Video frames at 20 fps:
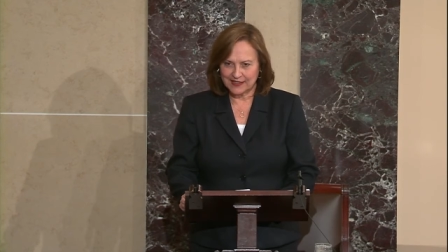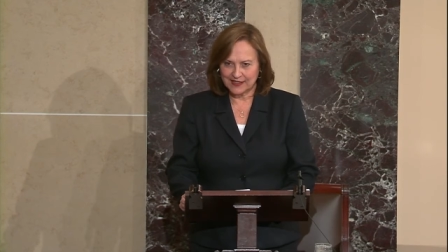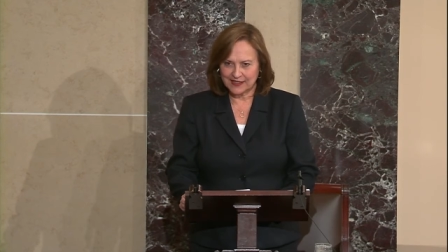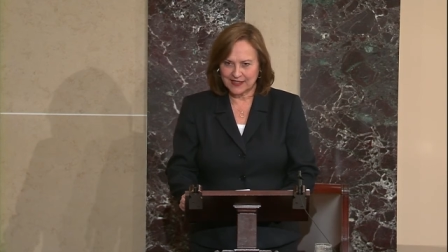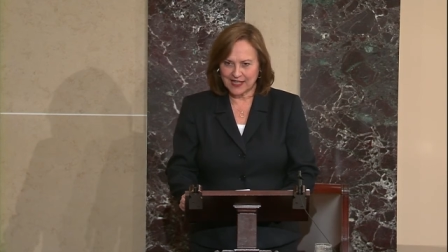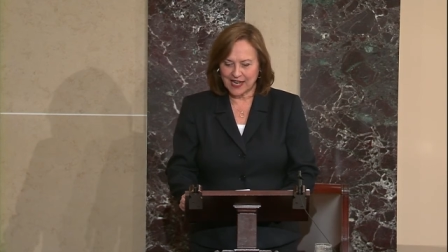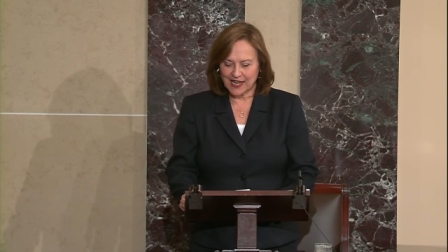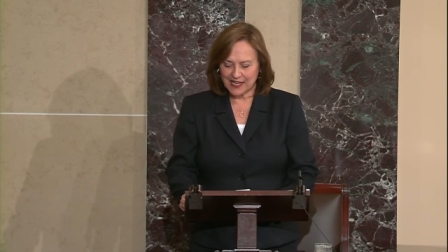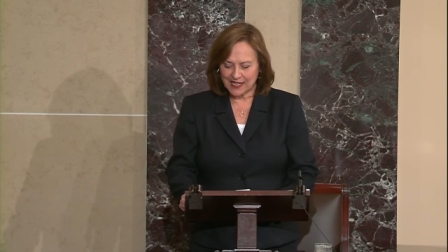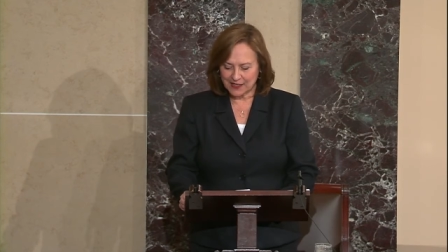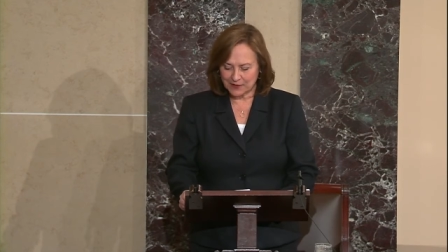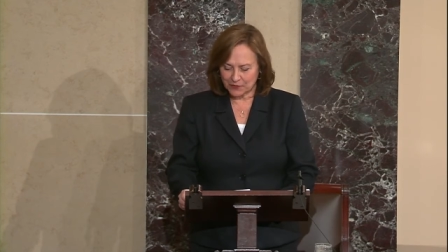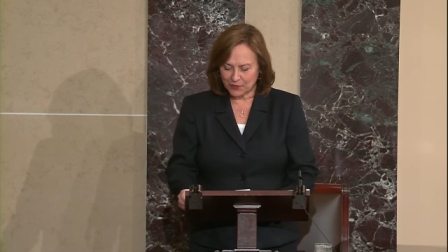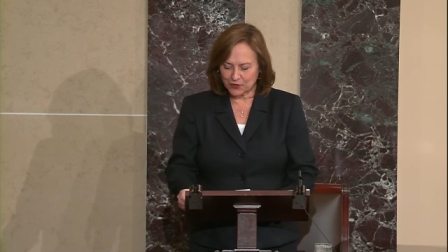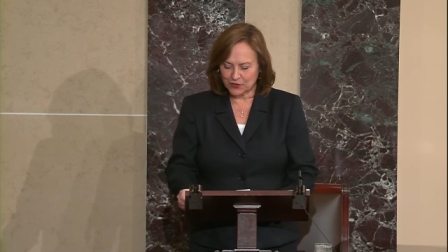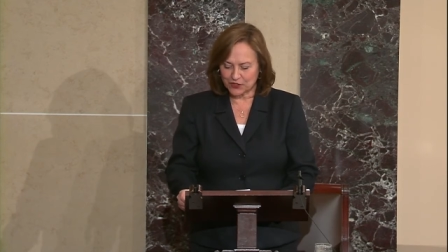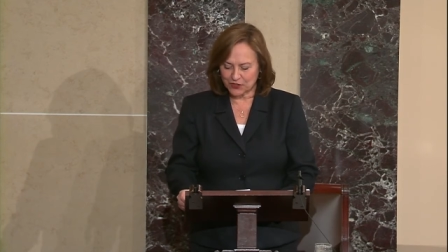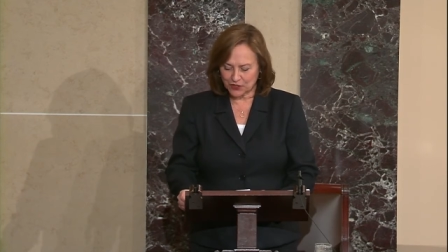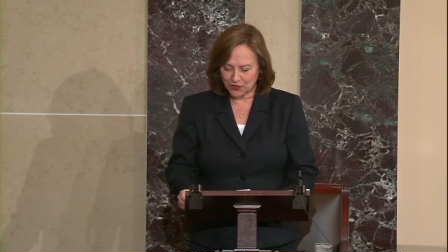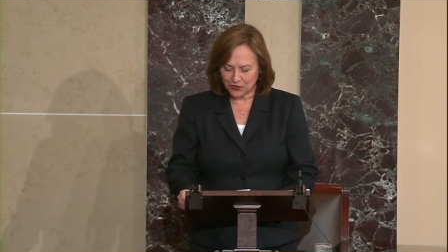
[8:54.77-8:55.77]
They need
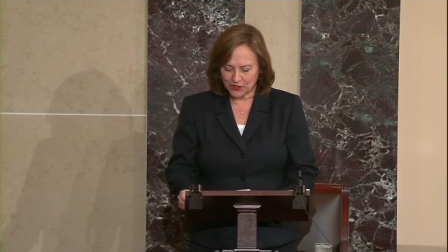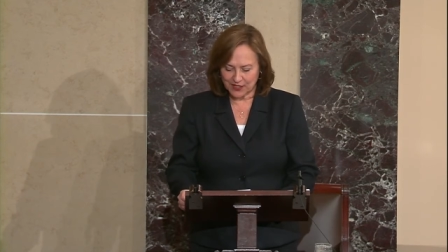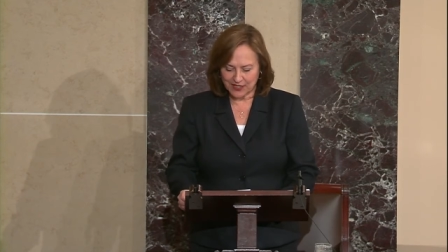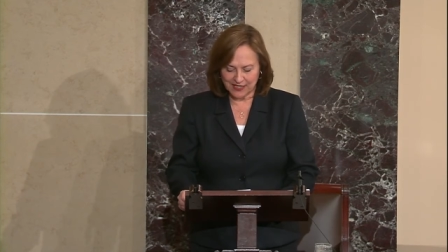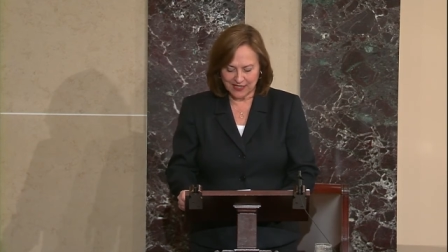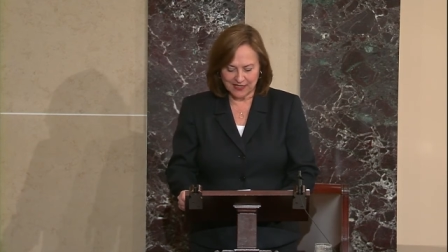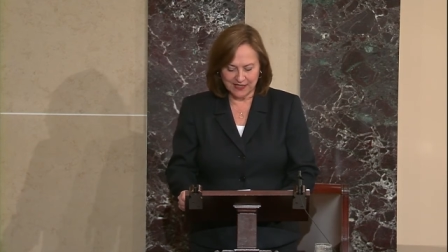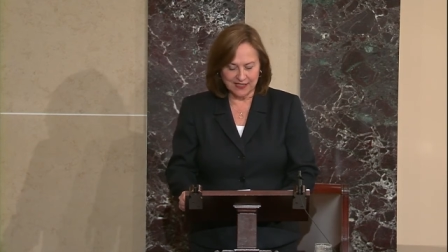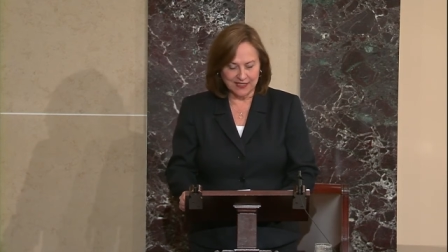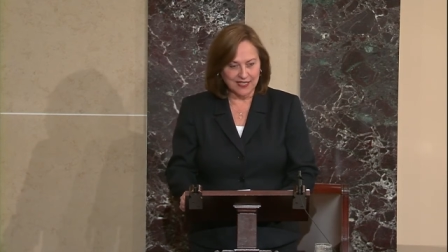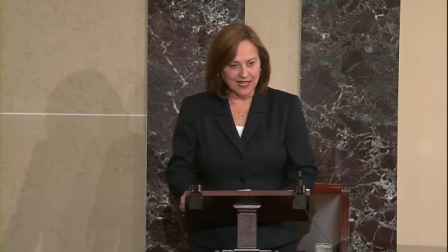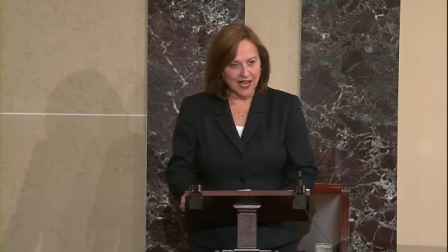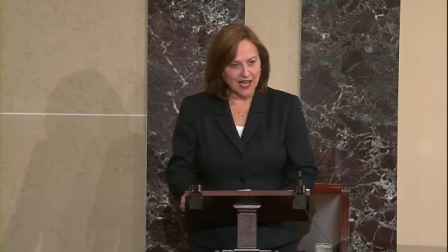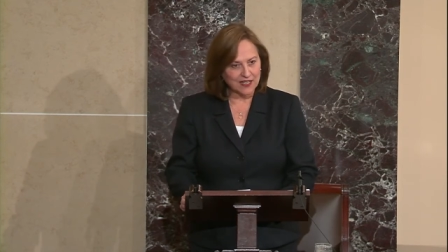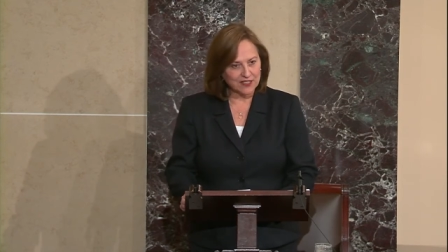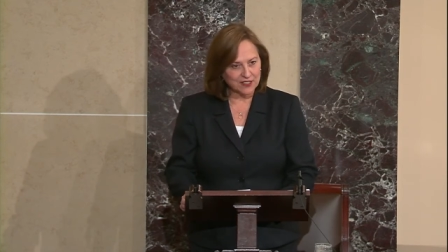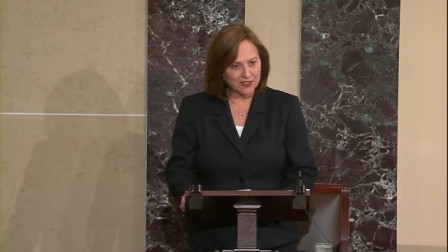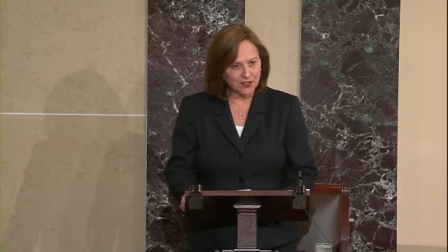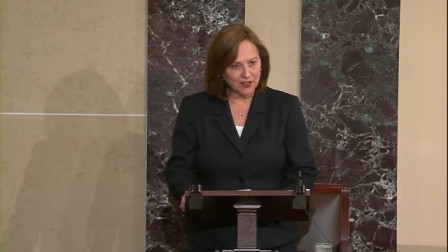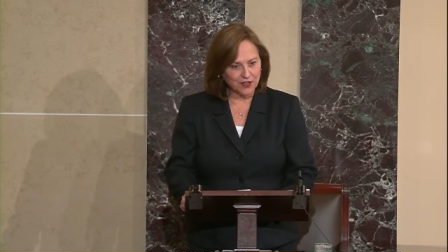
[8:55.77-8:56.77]
more certainty in the
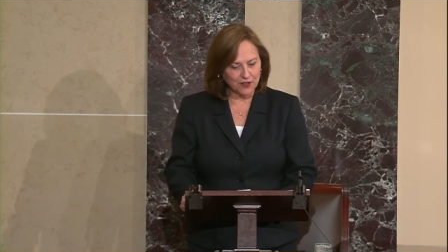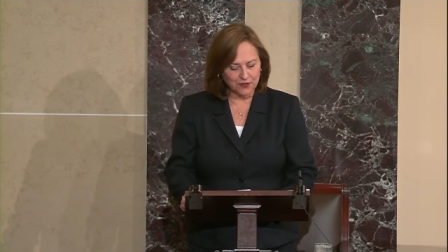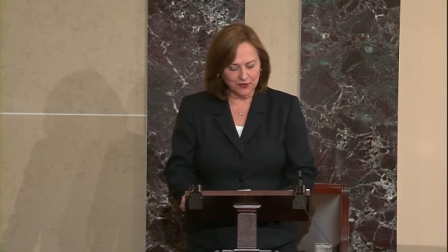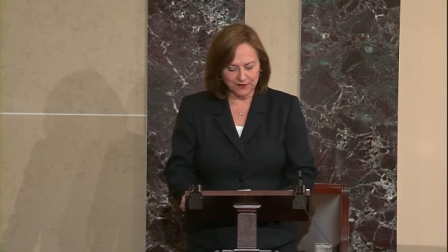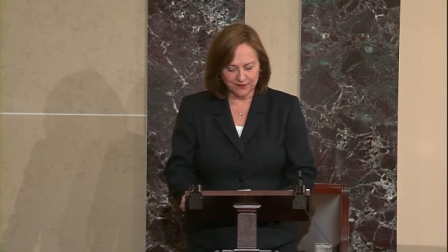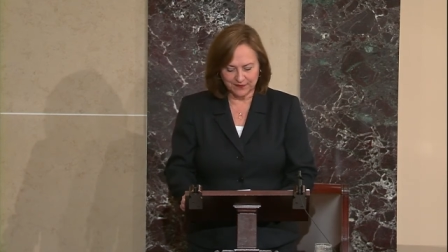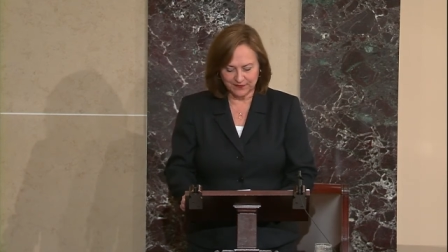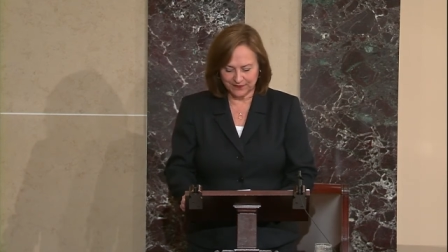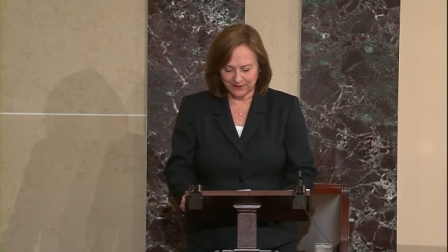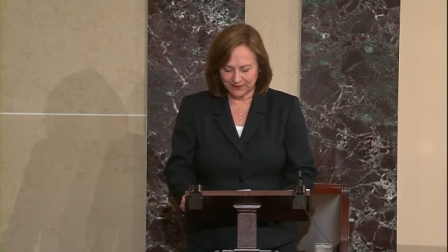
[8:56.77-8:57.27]
tax code,